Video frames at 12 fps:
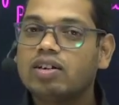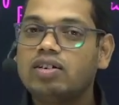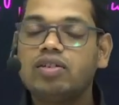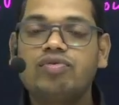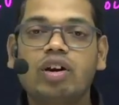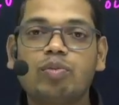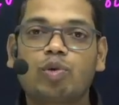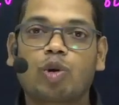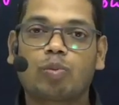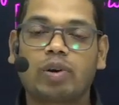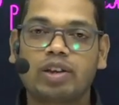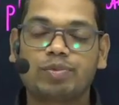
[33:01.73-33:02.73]
different
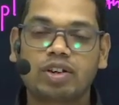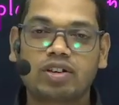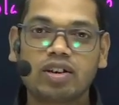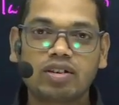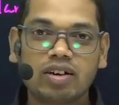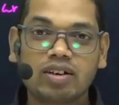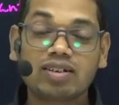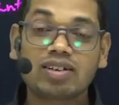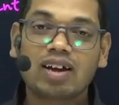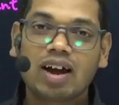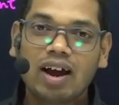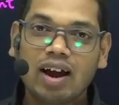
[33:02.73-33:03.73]
protoplasmic contents
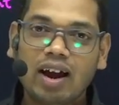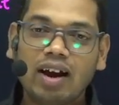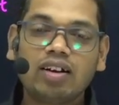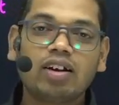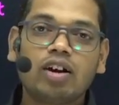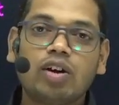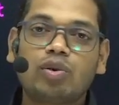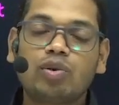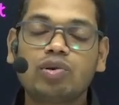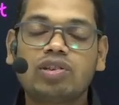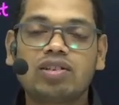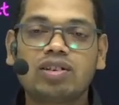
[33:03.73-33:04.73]
and
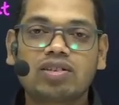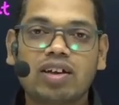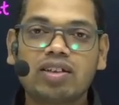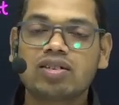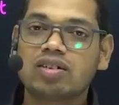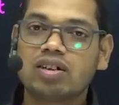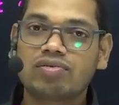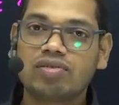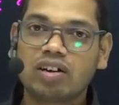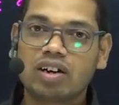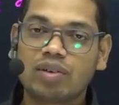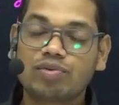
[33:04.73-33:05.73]
to synthesize
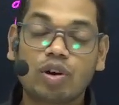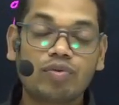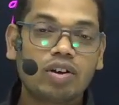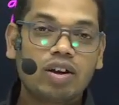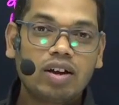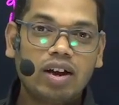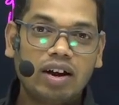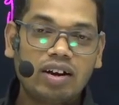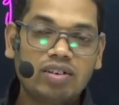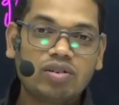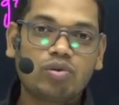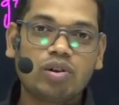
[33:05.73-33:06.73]
different types of
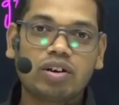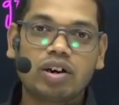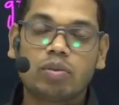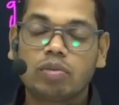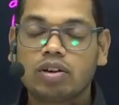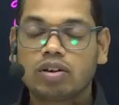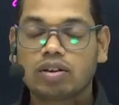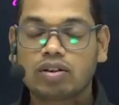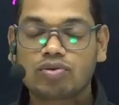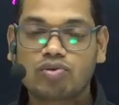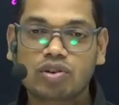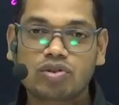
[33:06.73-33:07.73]
energy related
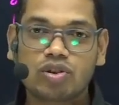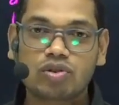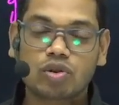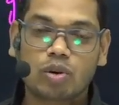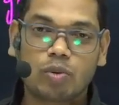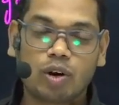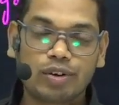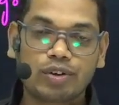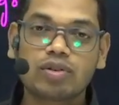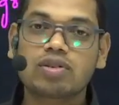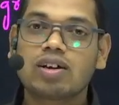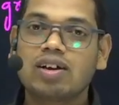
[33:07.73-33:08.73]
structures or
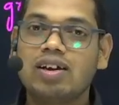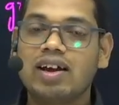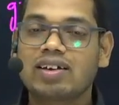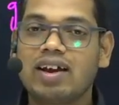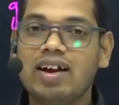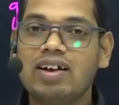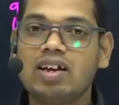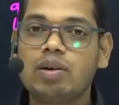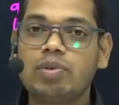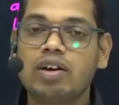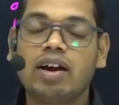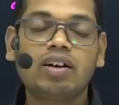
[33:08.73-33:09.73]
molecules like
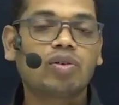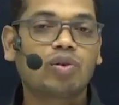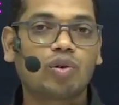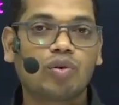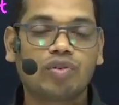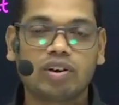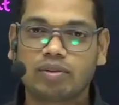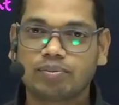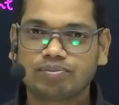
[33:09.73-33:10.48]
ATP and chlorophyll.